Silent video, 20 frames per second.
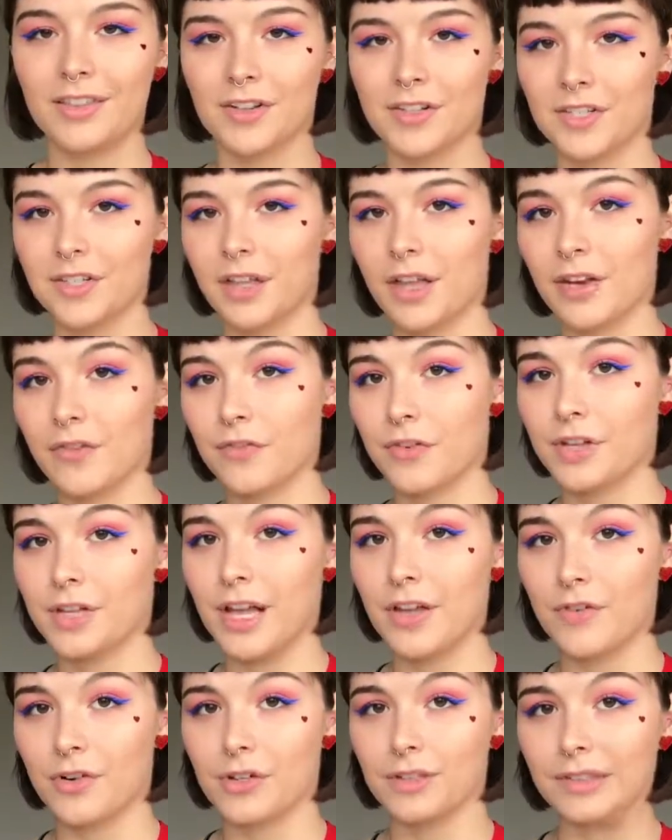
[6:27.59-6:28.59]
there's a lot of
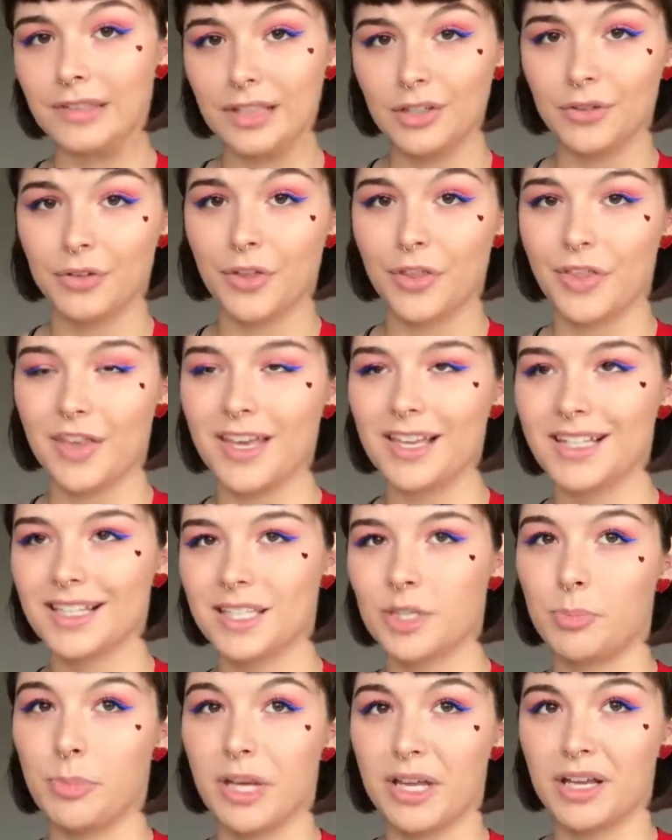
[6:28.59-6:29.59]
clever little things
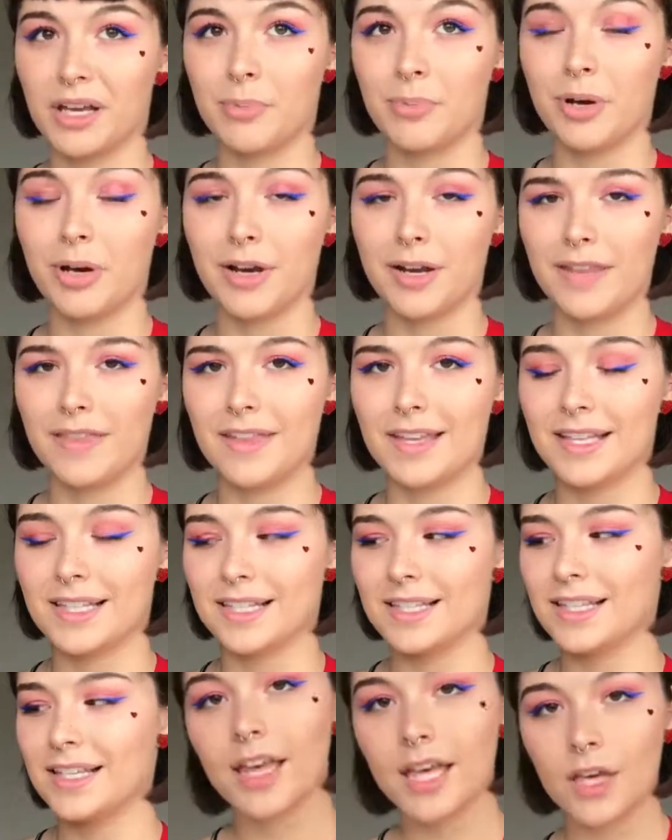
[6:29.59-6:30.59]
to pick up on in
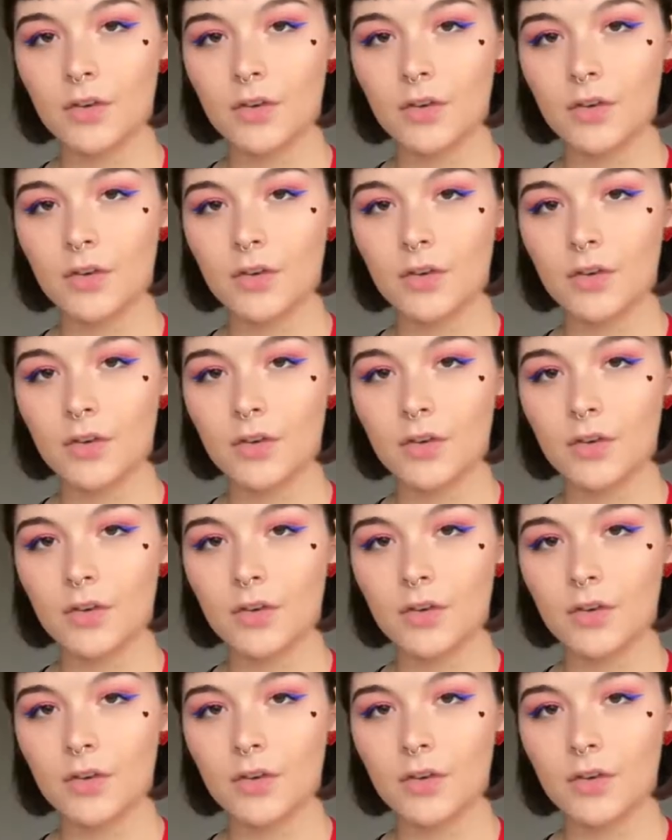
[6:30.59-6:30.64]
this.